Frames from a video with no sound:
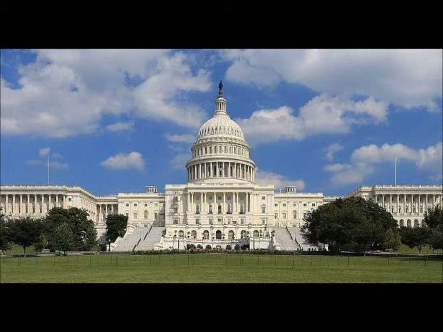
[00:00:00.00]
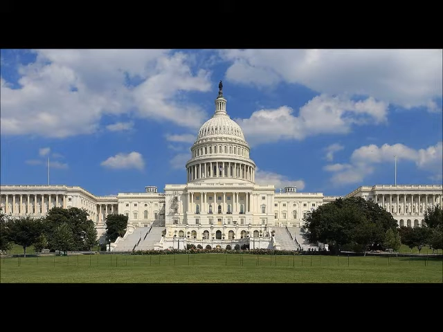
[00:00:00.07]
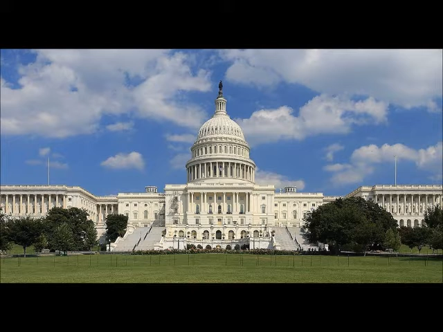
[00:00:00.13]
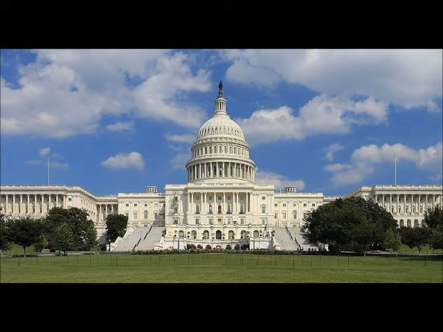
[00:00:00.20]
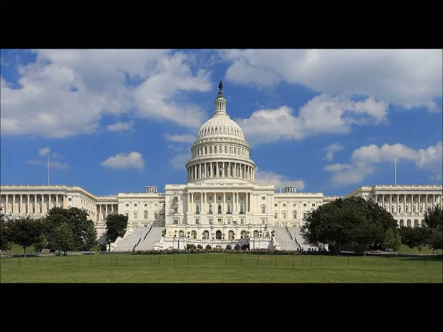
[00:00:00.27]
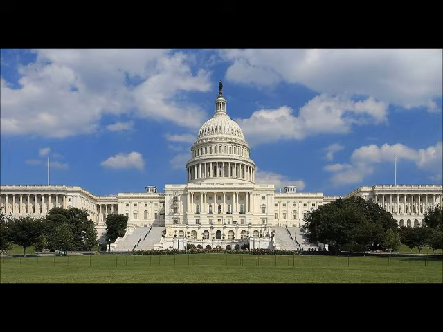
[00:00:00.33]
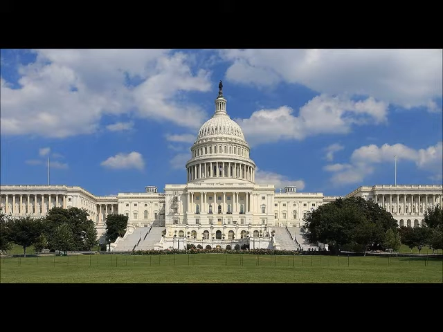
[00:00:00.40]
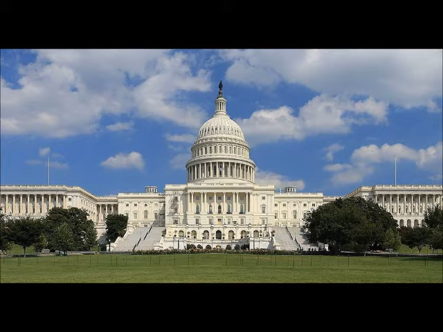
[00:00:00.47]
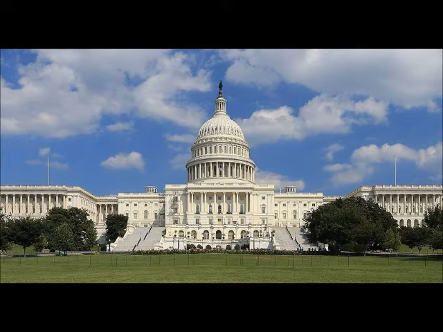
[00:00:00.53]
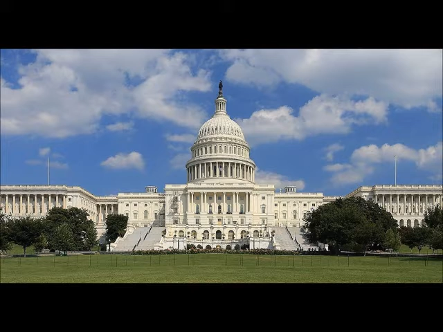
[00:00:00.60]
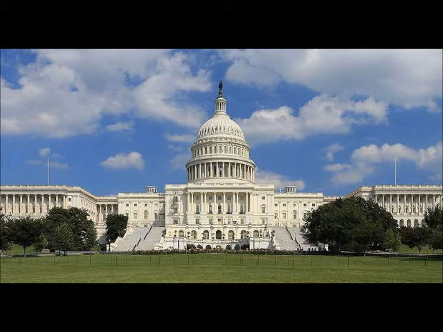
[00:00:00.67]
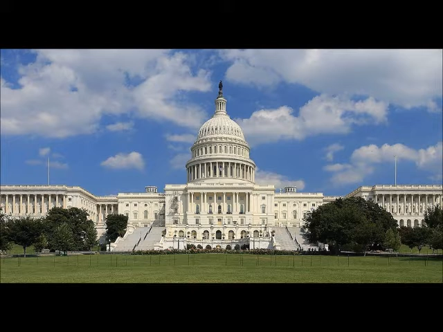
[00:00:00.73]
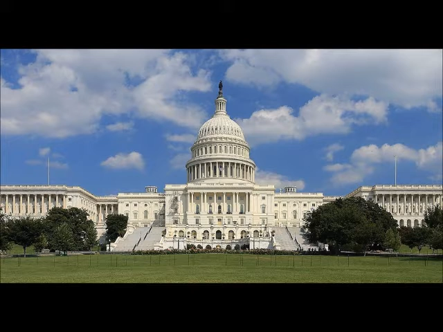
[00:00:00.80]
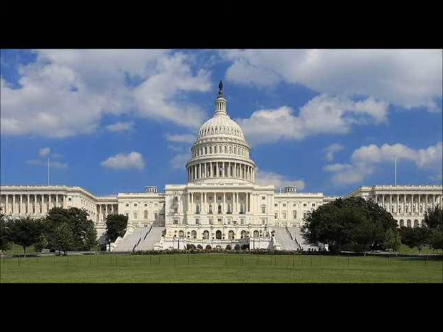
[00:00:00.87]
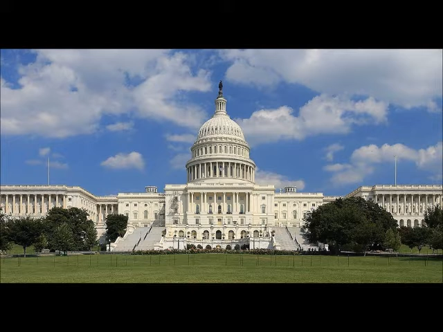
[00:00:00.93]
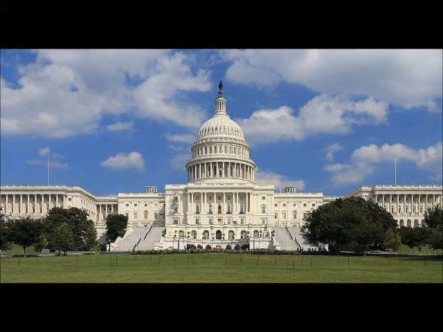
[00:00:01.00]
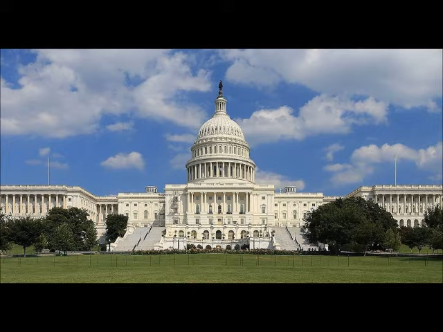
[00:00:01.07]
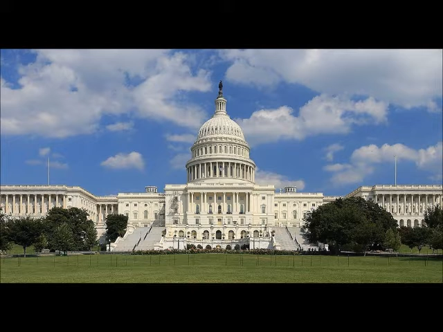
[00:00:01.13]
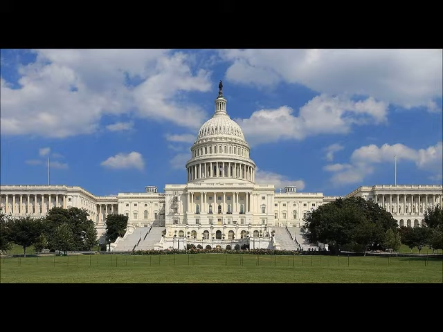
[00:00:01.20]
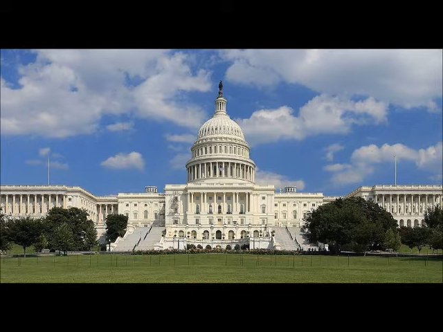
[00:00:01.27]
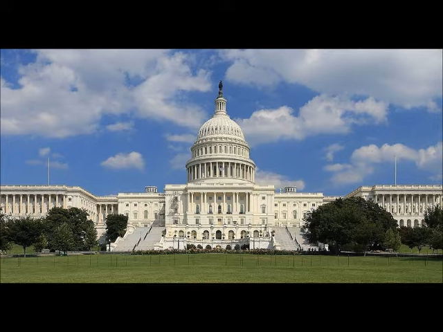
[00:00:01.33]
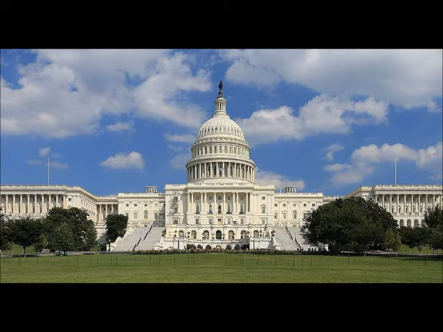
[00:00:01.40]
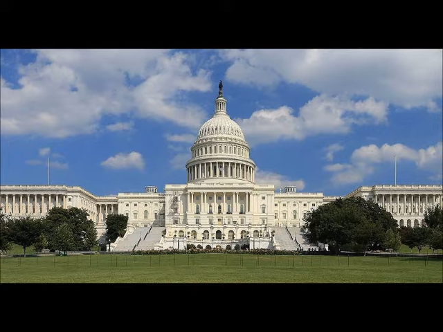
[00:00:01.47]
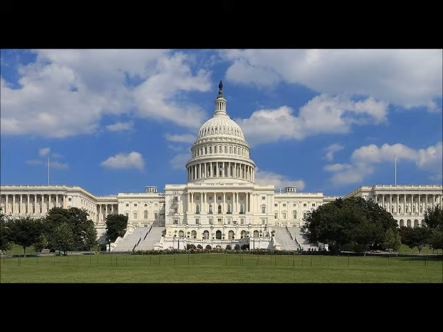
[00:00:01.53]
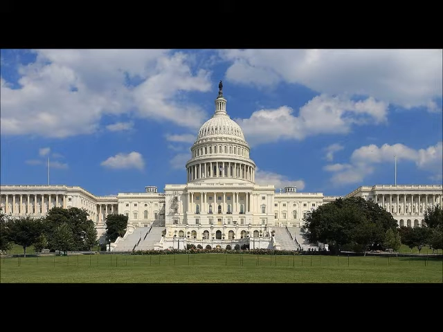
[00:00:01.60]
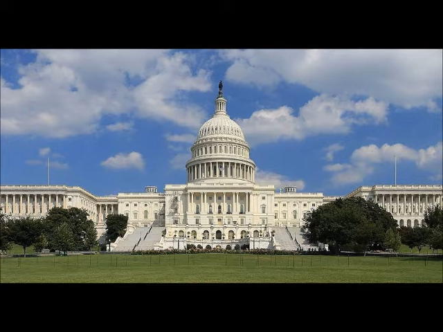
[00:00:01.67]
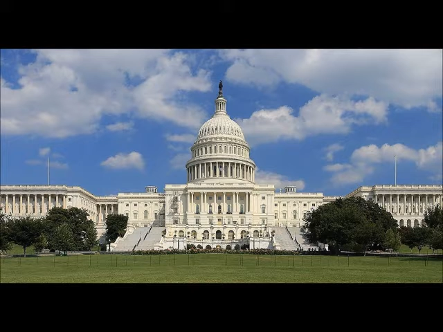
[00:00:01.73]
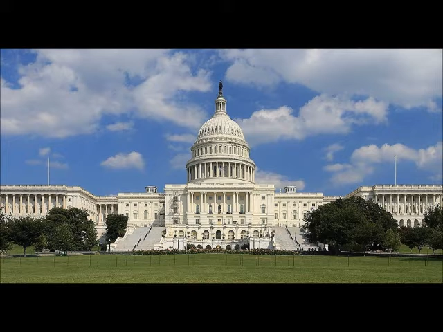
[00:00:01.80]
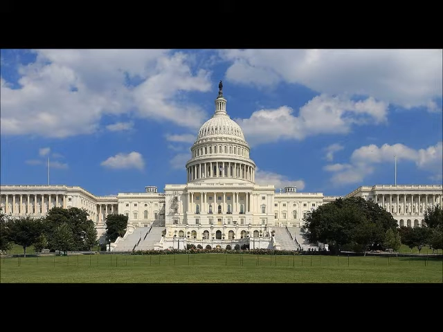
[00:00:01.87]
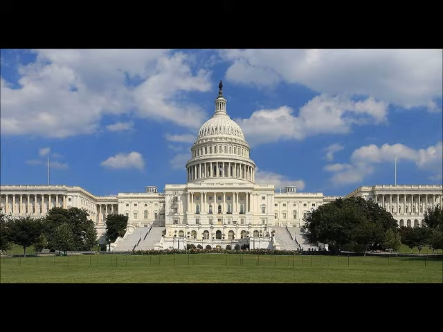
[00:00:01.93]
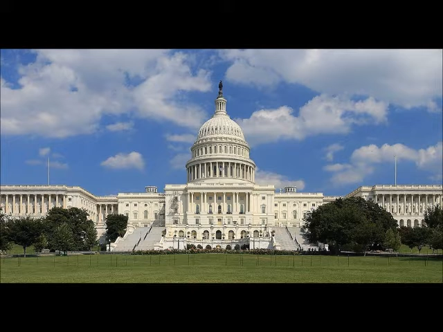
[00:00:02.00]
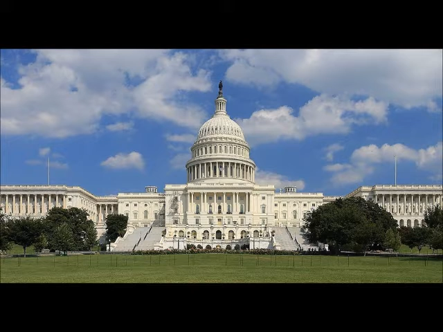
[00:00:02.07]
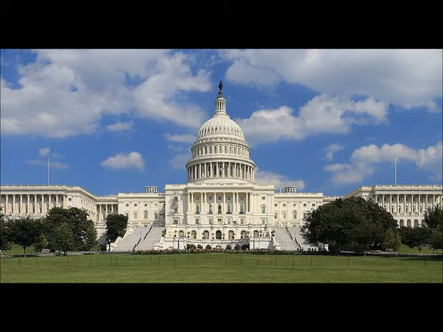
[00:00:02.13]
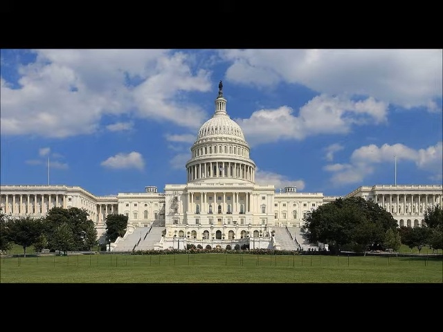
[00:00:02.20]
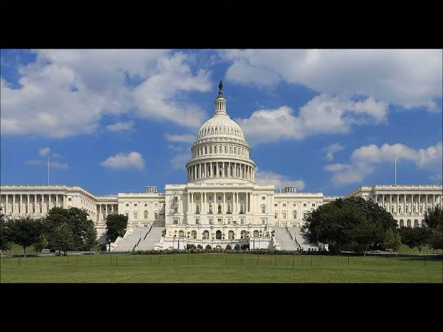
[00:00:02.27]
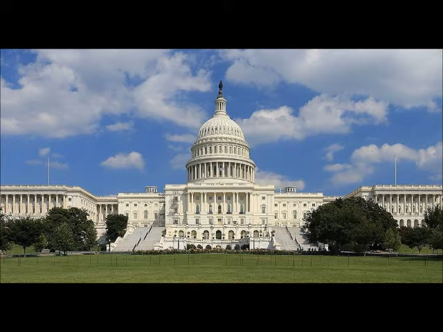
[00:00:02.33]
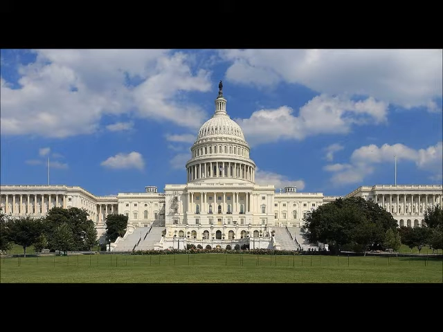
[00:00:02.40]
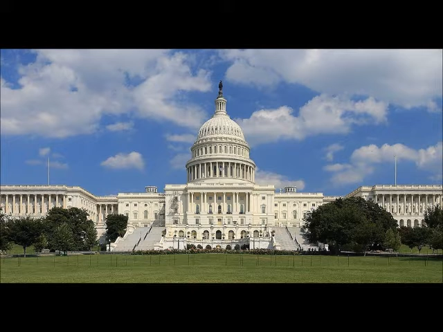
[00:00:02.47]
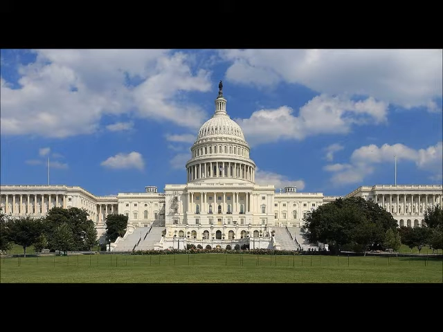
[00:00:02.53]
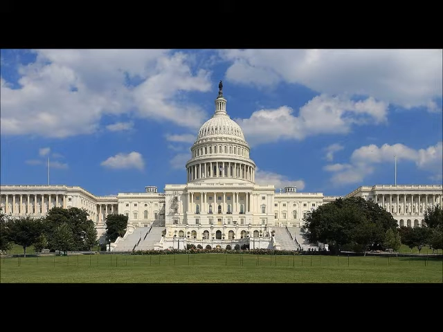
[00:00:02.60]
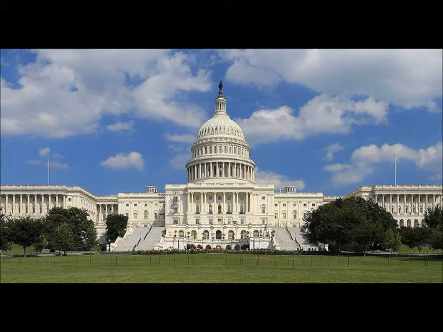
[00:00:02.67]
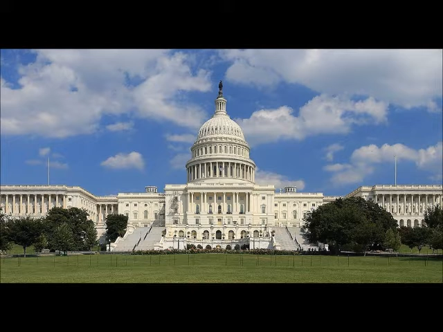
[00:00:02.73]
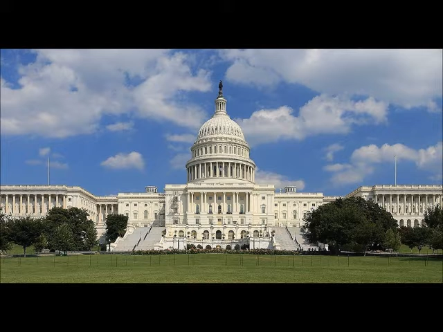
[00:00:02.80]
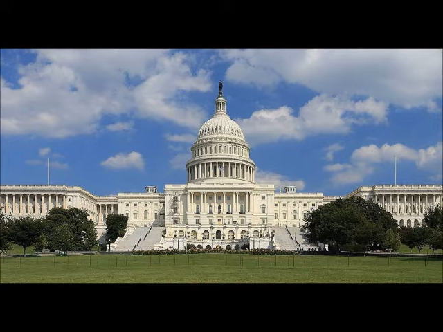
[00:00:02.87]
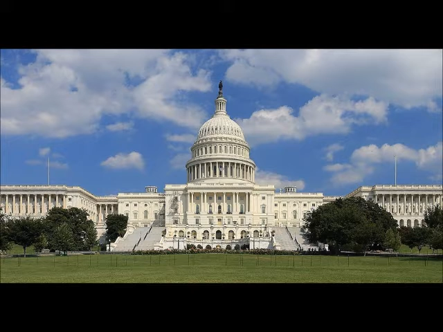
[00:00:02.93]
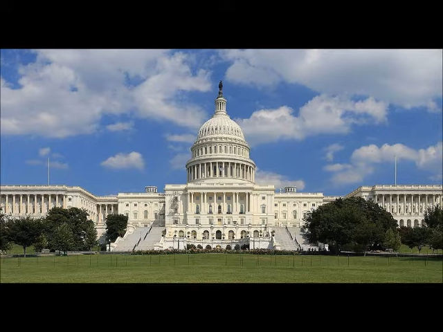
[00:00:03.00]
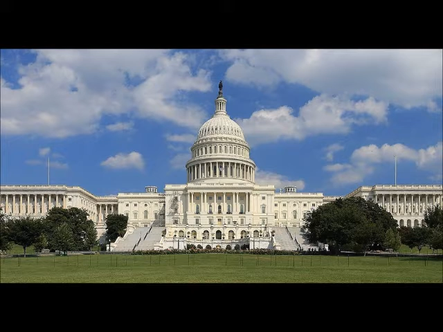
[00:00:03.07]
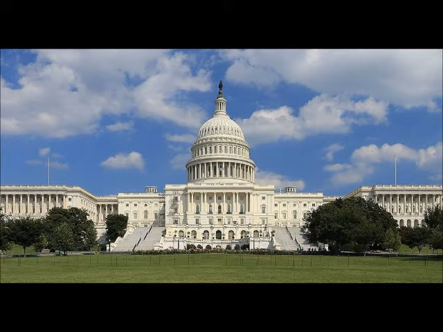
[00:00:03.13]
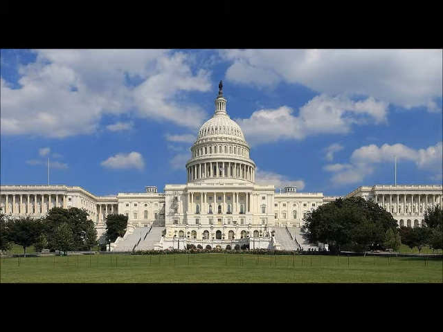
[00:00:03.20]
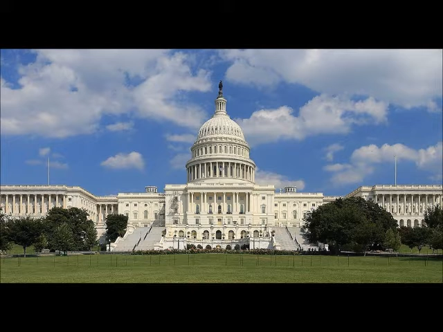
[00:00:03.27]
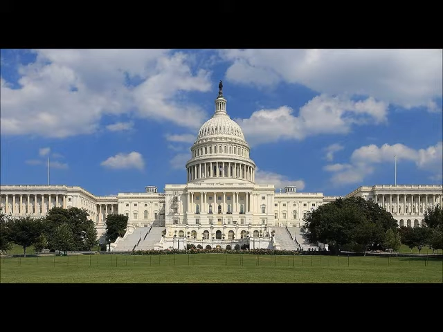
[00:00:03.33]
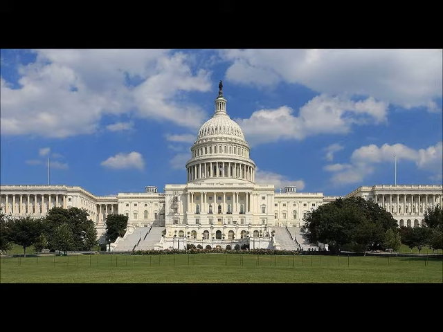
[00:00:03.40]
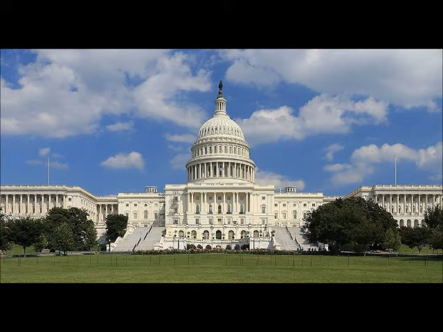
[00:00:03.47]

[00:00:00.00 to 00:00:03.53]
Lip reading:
No face is visible, so there are no lips to read.